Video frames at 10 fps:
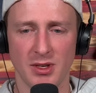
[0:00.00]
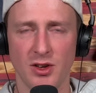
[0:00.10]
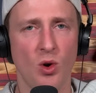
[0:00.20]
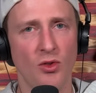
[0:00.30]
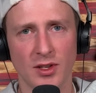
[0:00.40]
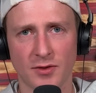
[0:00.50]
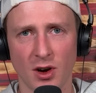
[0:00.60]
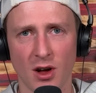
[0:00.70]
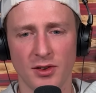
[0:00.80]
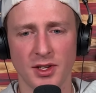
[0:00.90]
been doing this
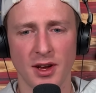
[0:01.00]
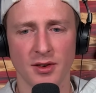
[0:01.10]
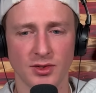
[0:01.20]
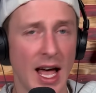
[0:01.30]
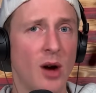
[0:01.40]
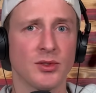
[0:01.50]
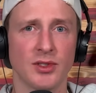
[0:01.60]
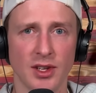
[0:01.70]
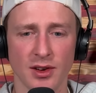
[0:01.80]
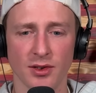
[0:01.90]
for hundreds of years,
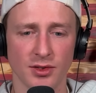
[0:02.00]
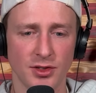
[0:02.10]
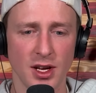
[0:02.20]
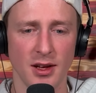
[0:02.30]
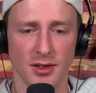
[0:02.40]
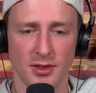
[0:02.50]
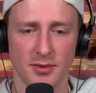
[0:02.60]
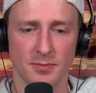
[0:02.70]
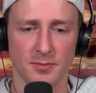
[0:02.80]
thousands of years. Jeez.